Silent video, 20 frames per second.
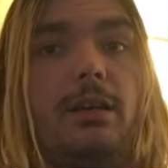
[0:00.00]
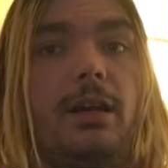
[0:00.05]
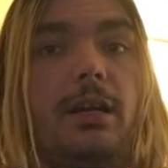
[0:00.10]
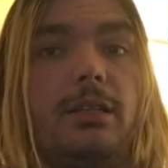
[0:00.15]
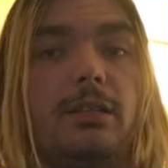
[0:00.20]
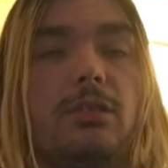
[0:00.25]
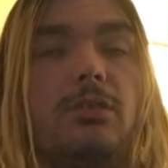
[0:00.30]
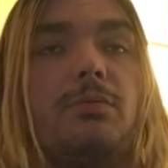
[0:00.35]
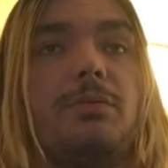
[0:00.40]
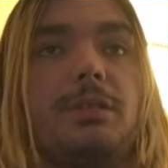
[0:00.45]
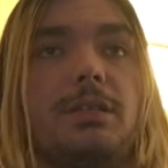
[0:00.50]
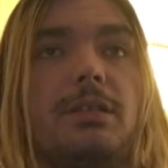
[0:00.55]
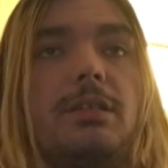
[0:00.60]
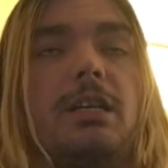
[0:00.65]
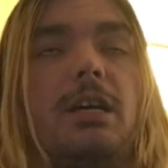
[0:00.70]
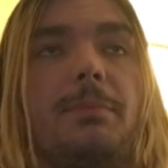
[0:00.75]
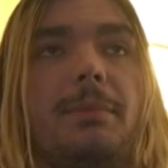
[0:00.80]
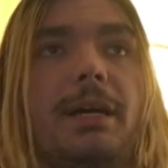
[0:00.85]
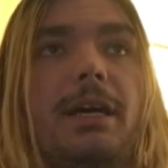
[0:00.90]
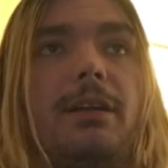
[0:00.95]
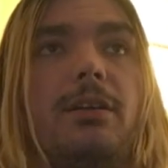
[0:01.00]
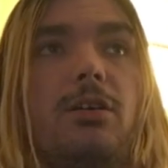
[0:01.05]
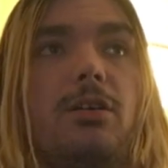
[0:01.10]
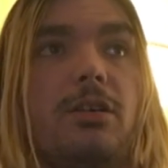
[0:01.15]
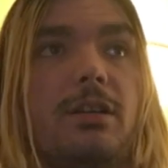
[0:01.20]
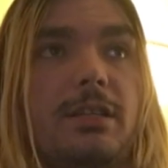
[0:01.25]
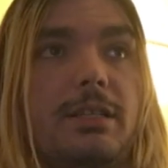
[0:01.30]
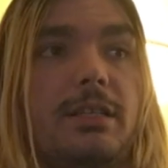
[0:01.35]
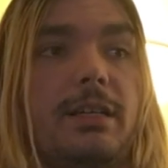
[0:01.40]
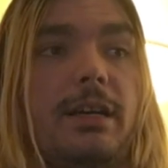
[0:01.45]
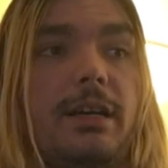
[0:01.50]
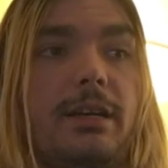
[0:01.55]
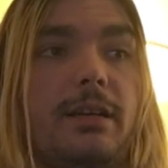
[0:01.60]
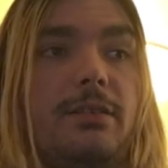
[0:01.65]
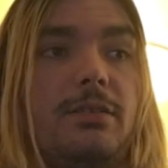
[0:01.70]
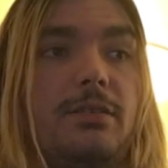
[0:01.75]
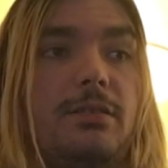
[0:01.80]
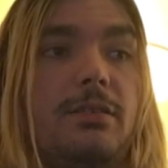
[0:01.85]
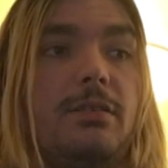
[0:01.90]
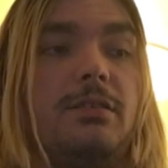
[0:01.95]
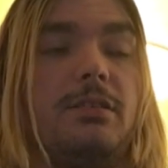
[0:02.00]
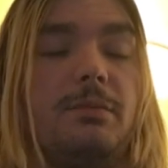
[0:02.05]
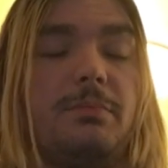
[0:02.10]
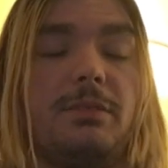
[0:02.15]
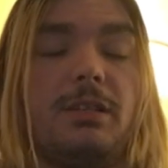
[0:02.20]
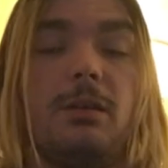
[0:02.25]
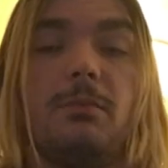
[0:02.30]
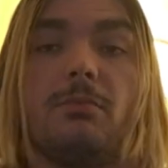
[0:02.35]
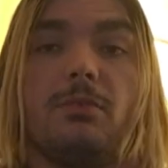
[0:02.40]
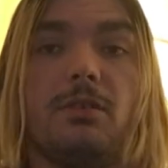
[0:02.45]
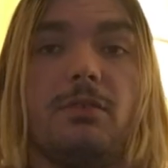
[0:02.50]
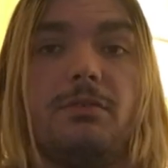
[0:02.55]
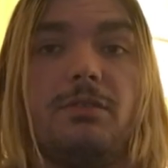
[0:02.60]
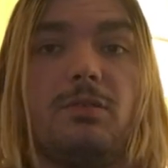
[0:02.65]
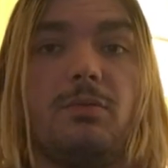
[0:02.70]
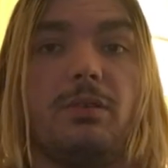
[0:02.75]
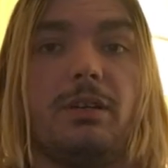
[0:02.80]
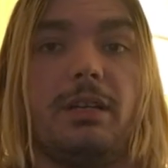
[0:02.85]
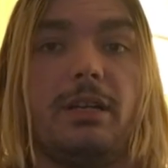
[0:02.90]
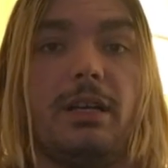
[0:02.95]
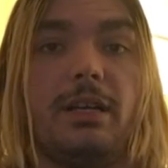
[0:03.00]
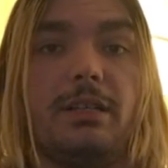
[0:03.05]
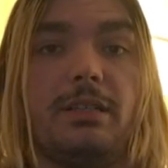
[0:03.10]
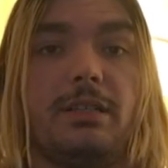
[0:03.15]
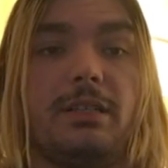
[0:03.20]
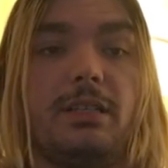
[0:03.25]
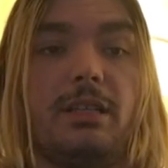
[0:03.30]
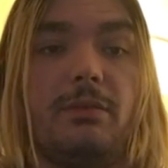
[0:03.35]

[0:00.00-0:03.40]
And then there was the time I had a heart attack in September of 2019.